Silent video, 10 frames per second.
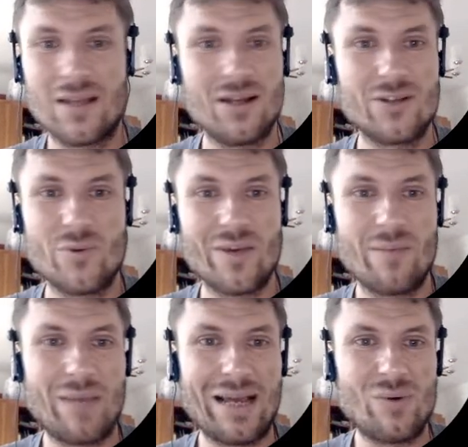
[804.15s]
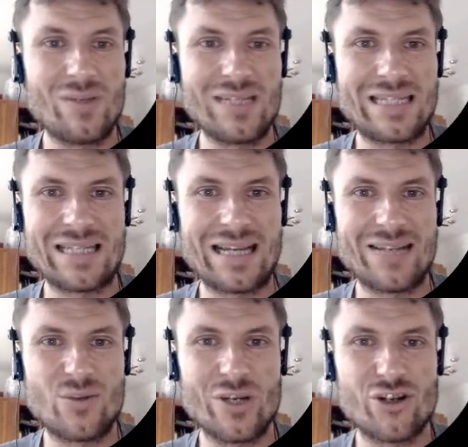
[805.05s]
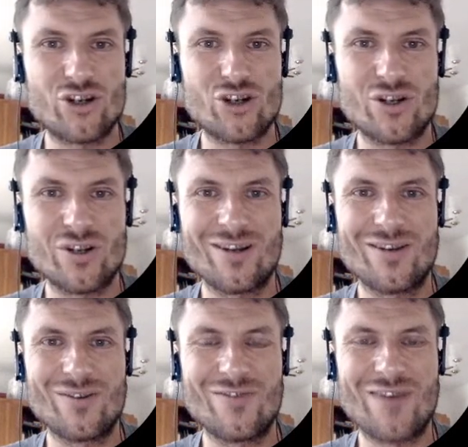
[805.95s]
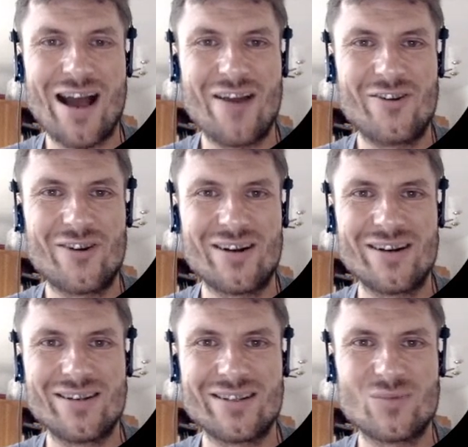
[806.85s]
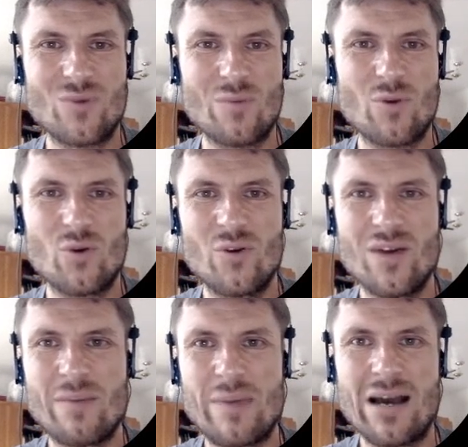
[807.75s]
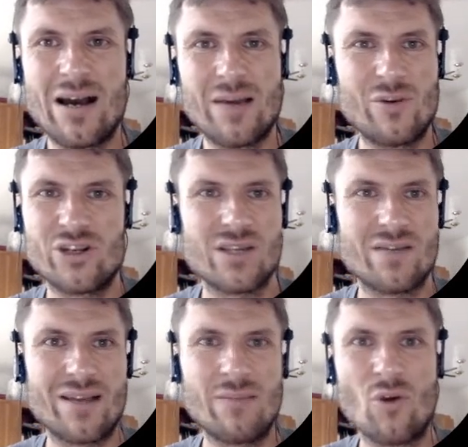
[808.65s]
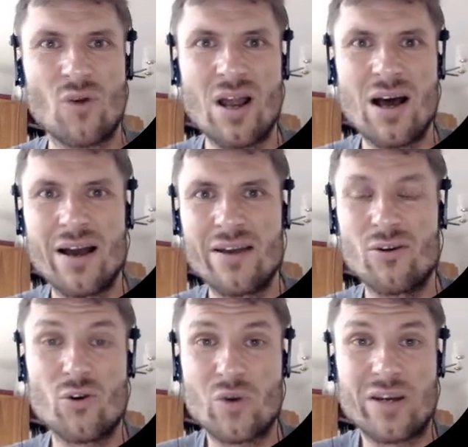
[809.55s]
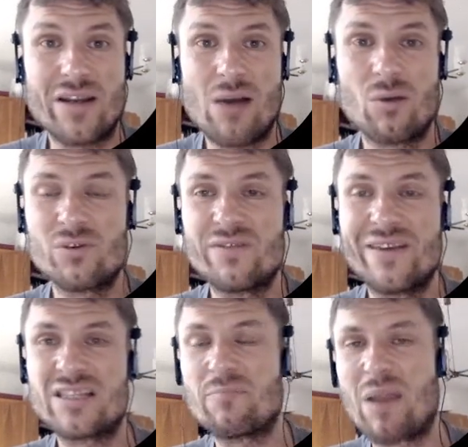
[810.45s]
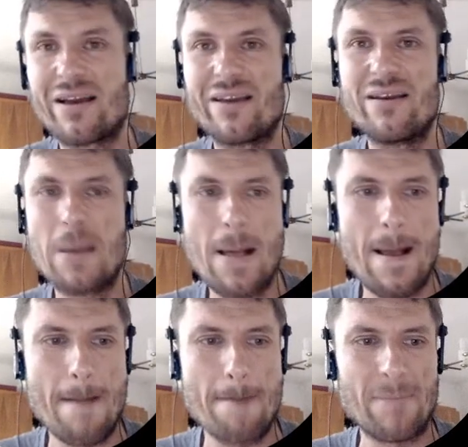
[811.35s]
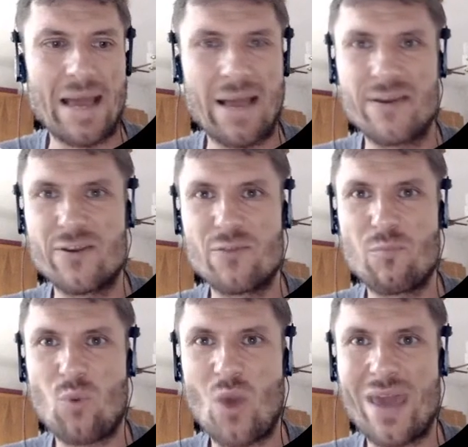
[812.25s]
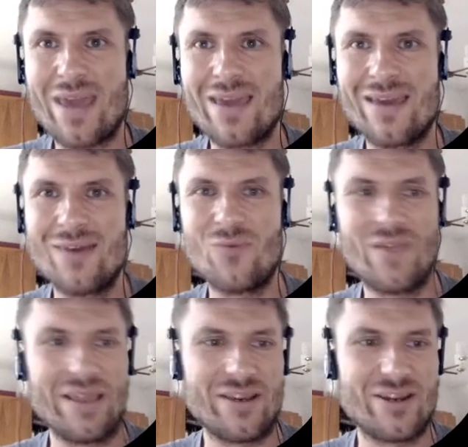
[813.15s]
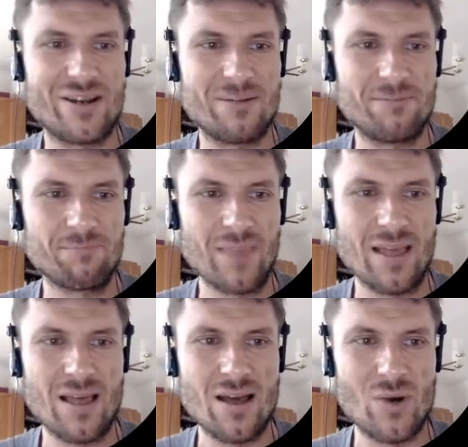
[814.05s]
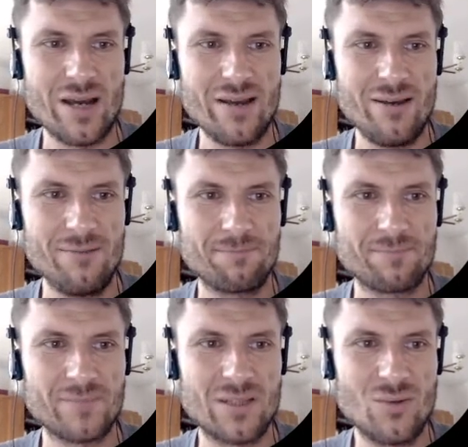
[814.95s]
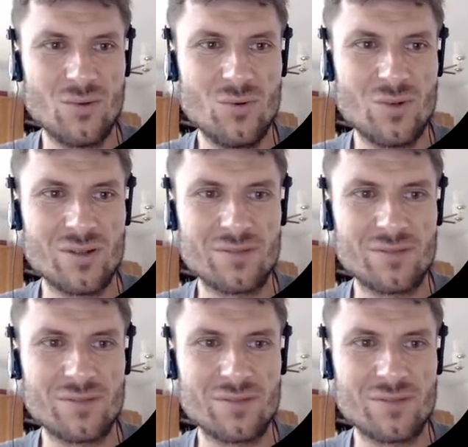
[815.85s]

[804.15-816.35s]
So you can play with it as you wish with either this web audio API, which is available online, or you can download the VST plugin and play with it. Okay, so